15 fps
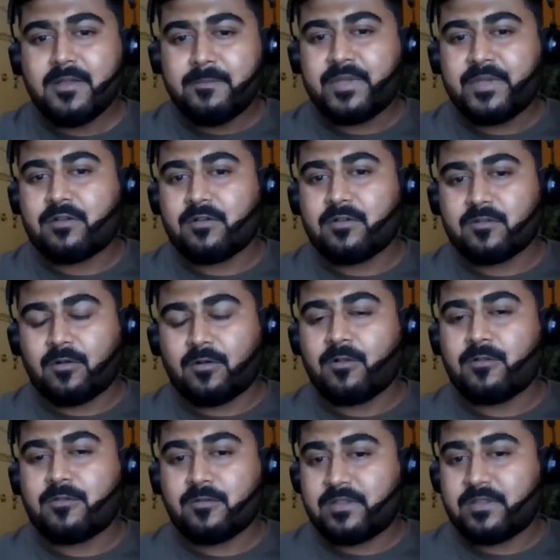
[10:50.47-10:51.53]
because
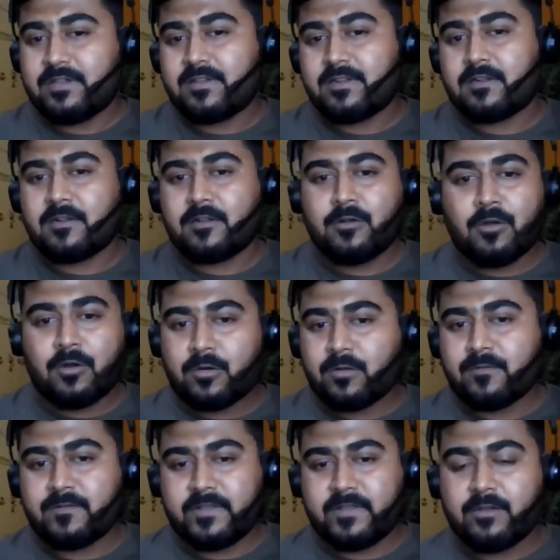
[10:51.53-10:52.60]
also there are a lot
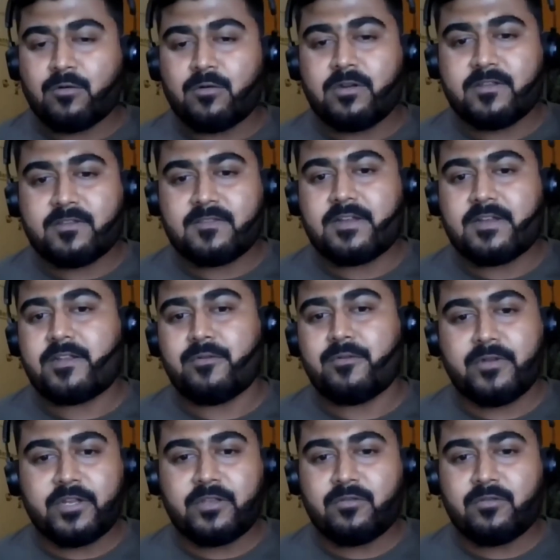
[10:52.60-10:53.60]
of stakeholders that you need